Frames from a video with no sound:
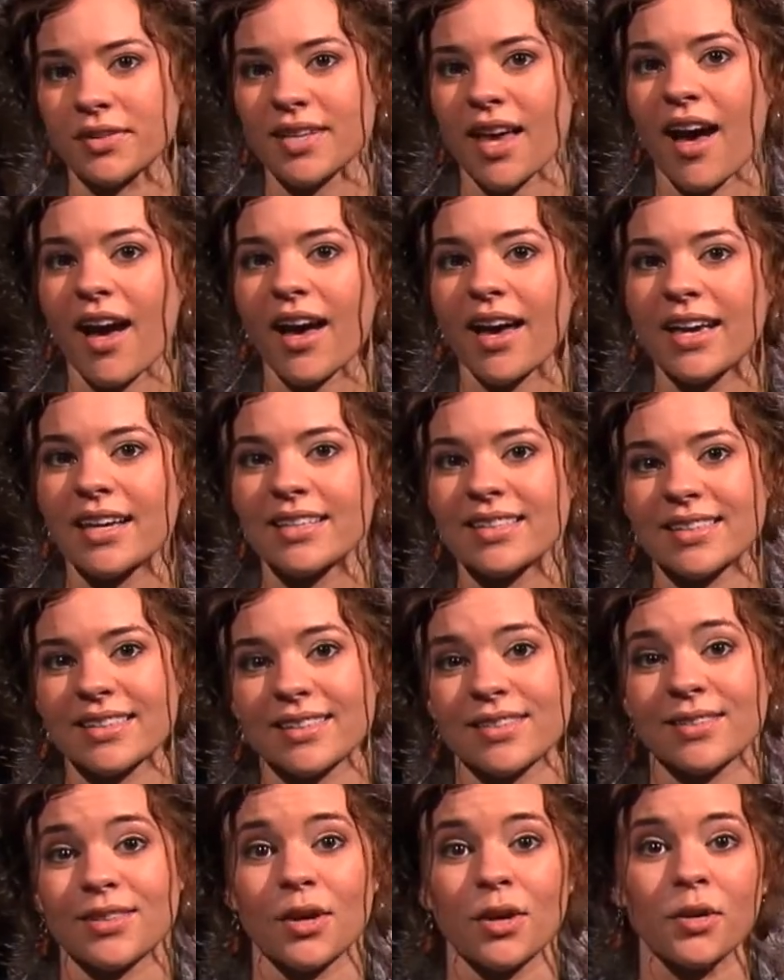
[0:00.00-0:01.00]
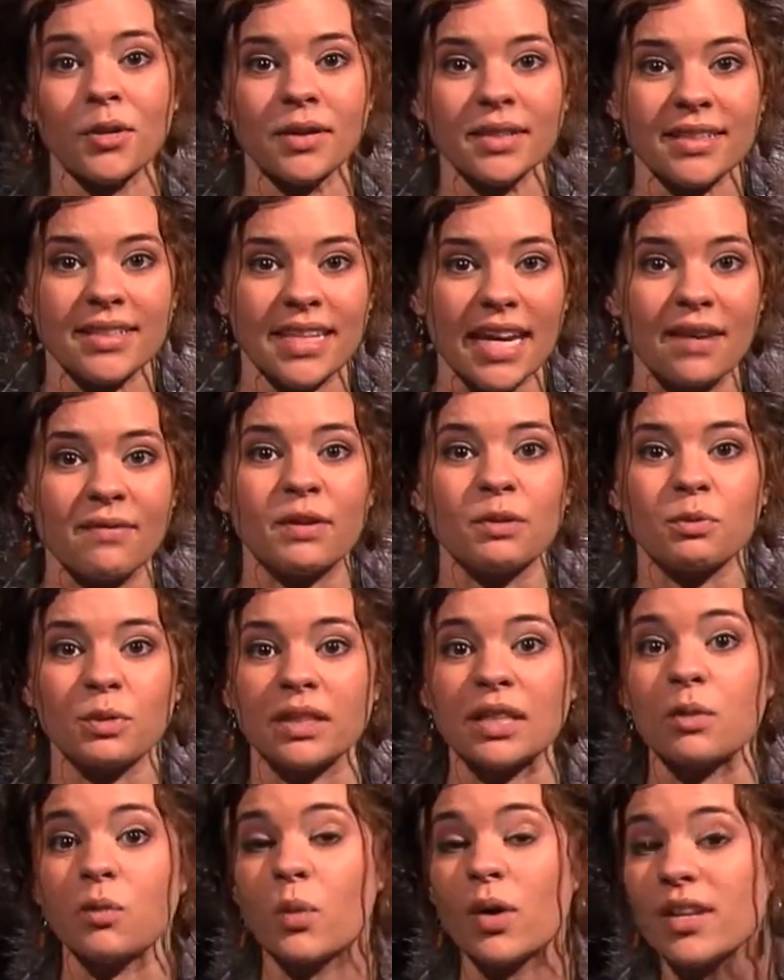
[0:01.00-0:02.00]
ties. So David
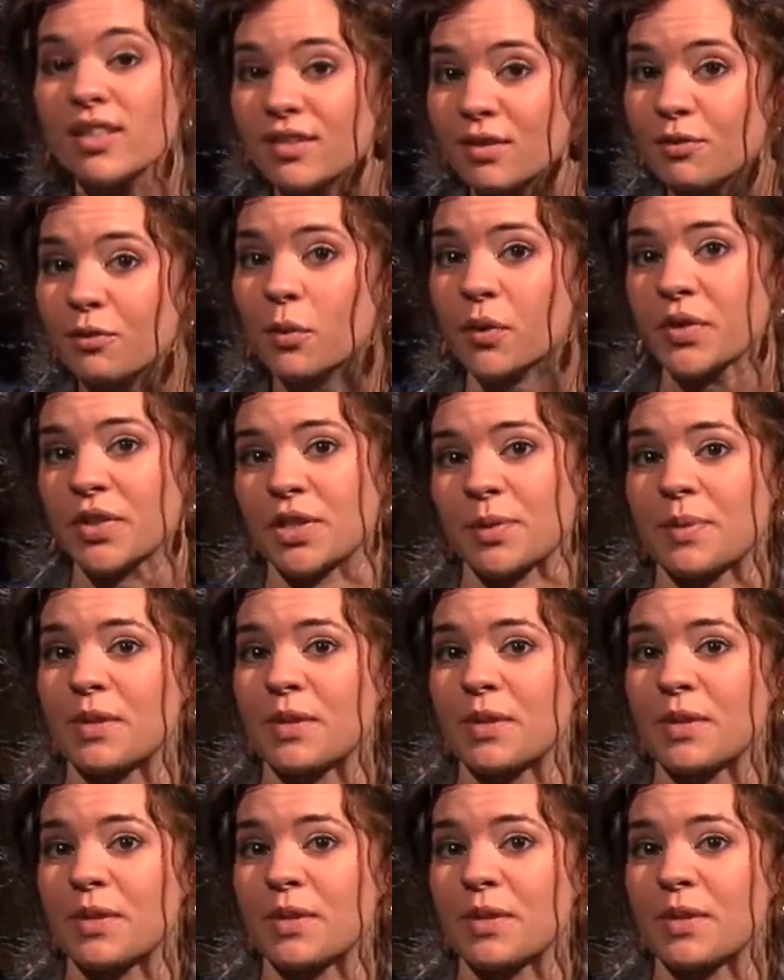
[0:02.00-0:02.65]
really was a force to